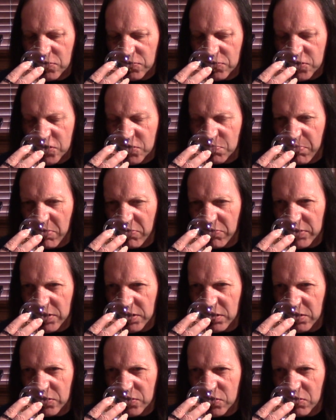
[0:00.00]
sort of
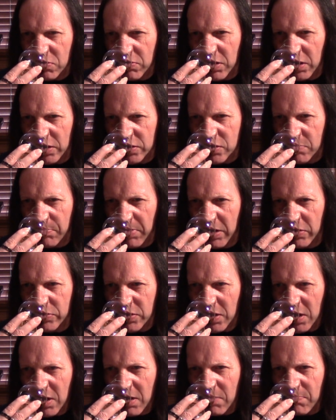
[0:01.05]
spiritiness to it, I suppose,
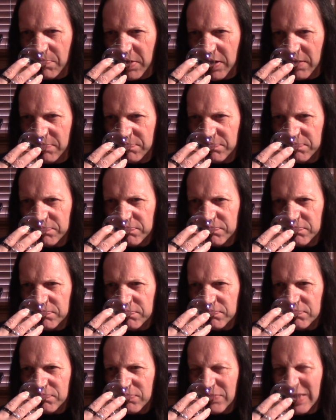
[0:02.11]
but
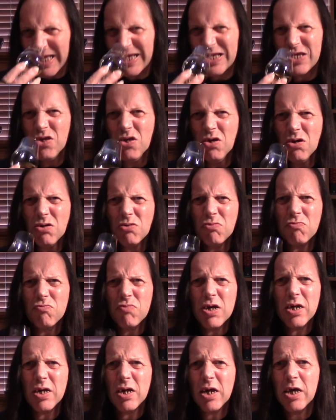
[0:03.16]
there's not
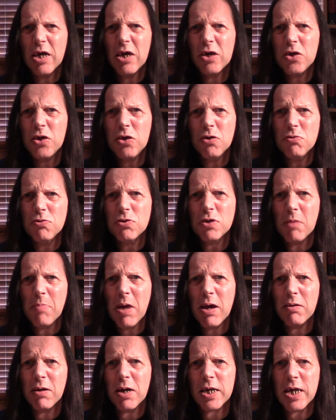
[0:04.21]
really a huge
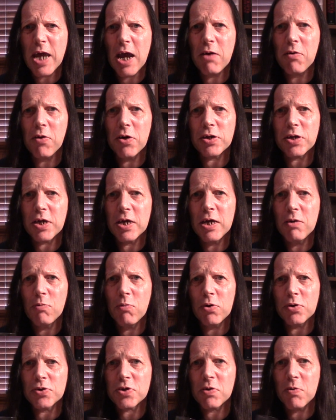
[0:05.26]
amount of character here
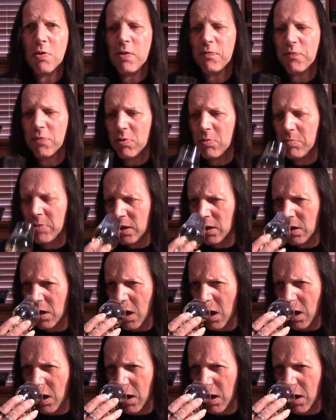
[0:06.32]
whatsoever. I mean,